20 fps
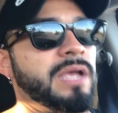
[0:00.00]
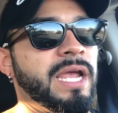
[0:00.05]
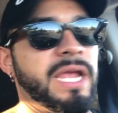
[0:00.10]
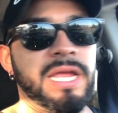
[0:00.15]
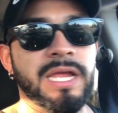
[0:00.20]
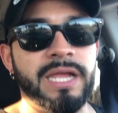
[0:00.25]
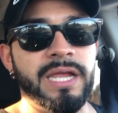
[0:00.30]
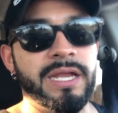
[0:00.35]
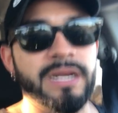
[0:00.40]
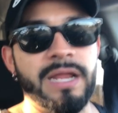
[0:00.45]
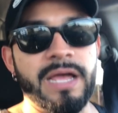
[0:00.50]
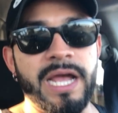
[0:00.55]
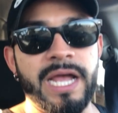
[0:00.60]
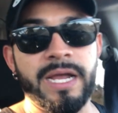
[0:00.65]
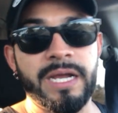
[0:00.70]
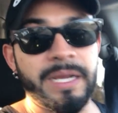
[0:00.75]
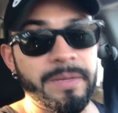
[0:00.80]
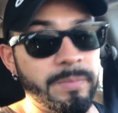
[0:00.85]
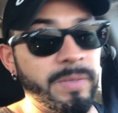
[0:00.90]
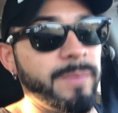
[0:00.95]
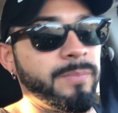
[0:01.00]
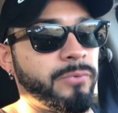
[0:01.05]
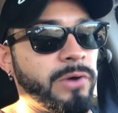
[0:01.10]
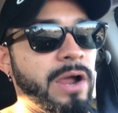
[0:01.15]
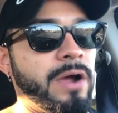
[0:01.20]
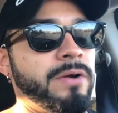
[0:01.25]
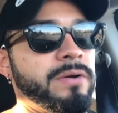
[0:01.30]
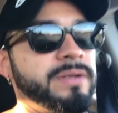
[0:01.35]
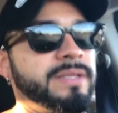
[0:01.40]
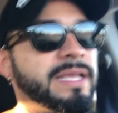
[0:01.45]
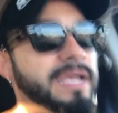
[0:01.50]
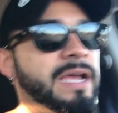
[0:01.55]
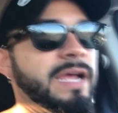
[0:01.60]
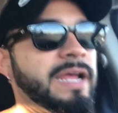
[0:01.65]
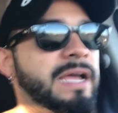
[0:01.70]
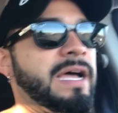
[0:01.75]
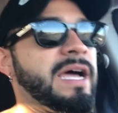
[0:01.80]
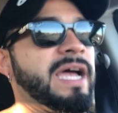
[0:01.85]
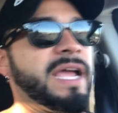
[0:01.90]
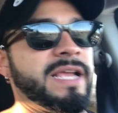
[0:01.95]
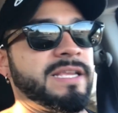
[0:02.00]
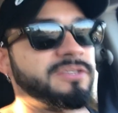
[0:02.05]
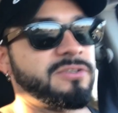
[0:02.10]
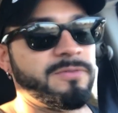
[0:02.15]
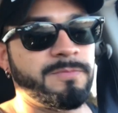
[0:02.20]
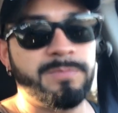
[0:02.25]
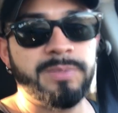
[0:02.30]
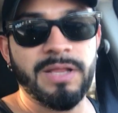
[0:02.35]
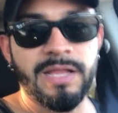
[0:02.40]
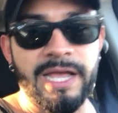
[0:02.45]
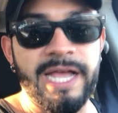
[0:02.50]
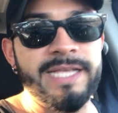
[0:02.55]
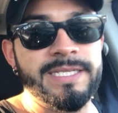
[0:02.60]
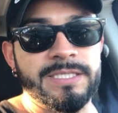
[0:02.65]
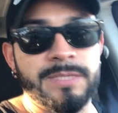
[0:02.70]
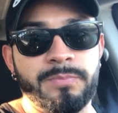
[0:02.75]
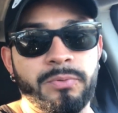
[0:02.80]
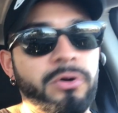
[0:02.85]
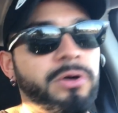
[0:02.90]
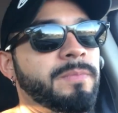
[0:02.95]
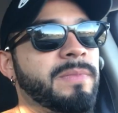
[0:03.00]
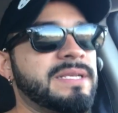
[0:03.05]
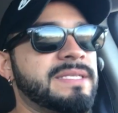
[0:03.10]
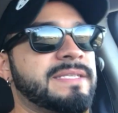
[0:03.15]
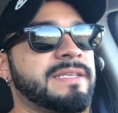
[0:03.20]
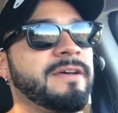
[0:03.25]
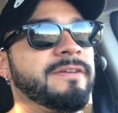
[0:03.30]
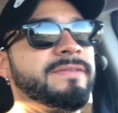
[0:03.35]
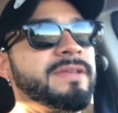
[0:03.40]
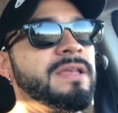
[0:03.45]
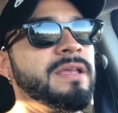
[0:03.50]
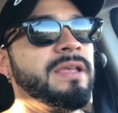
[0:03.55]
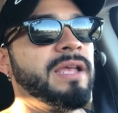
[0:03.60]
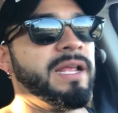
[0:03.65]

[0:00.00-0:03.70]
And I can be proud that I support myself.